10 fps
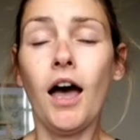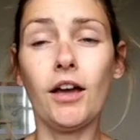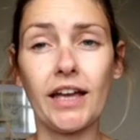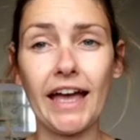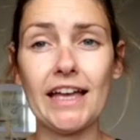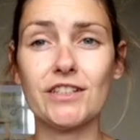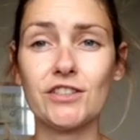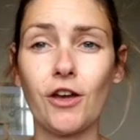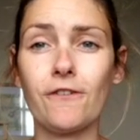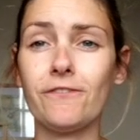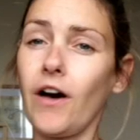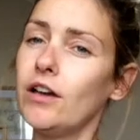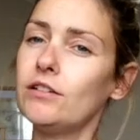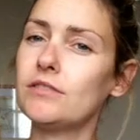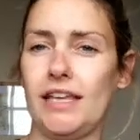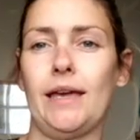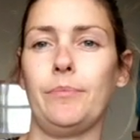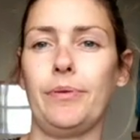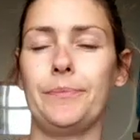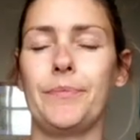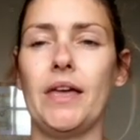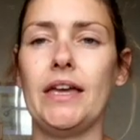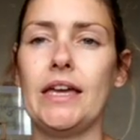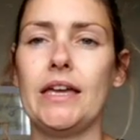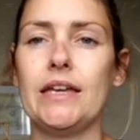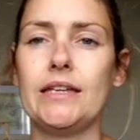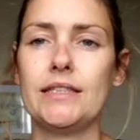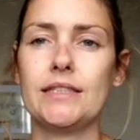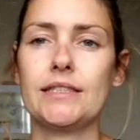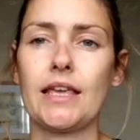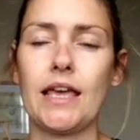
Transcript: Okay, so final tip is